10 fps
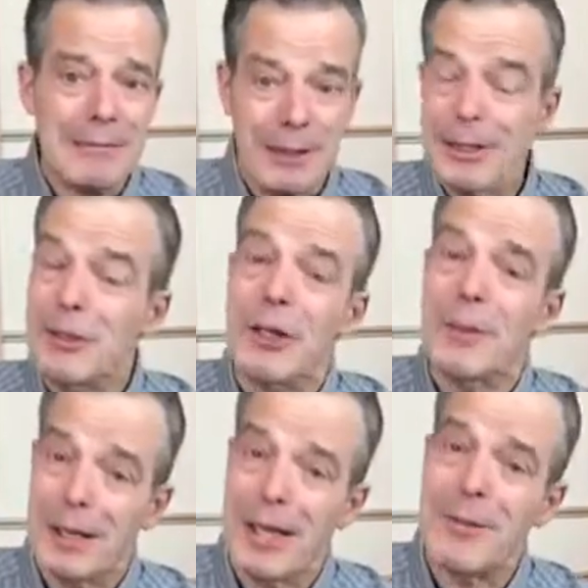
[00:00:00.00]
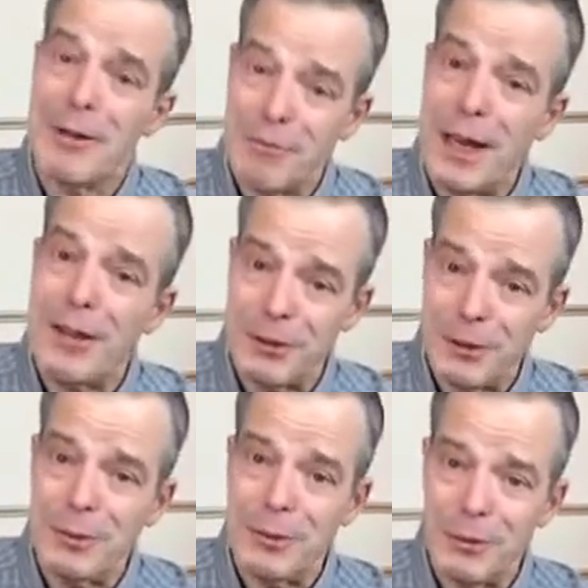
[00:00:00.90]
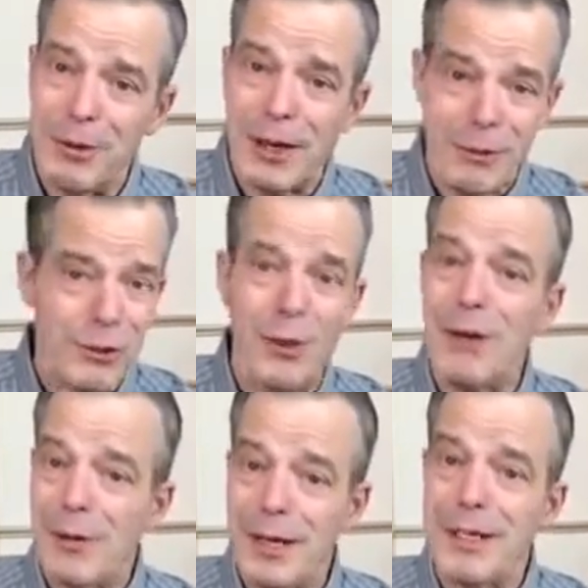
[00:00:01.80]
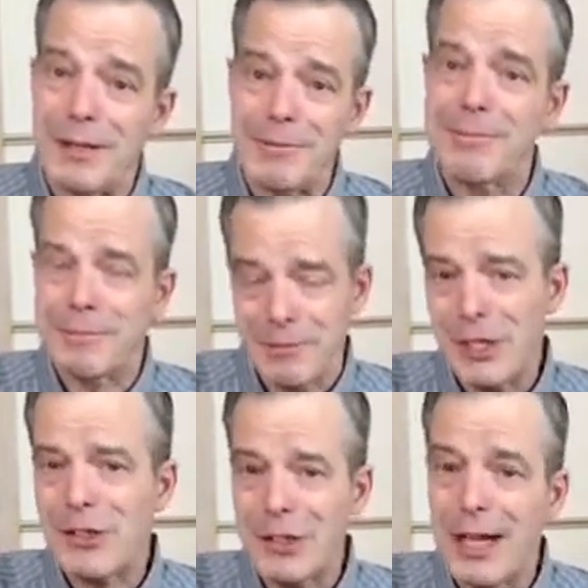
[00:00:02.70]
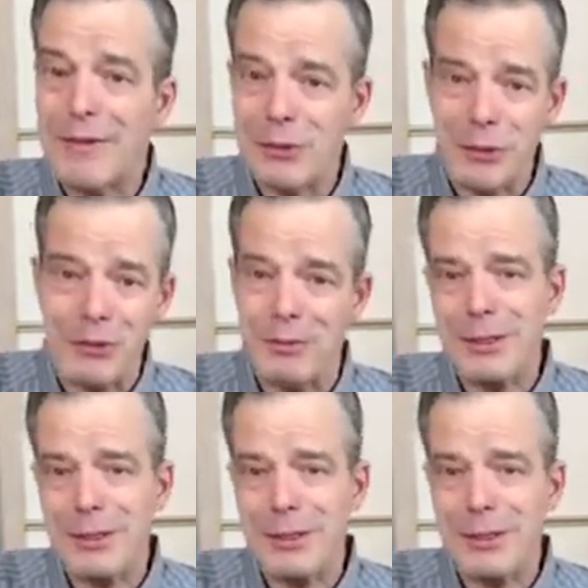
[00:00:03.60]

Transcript: well, he taught me a lot about fatherhood before I was quite ready to to actually have children.